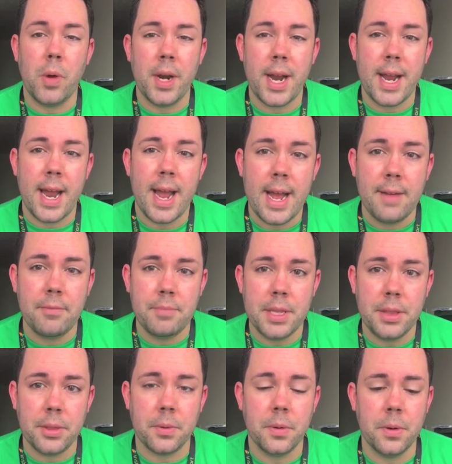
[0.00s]
what I have
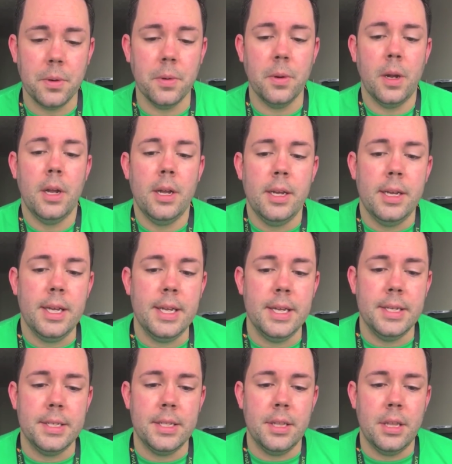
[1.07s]
been through is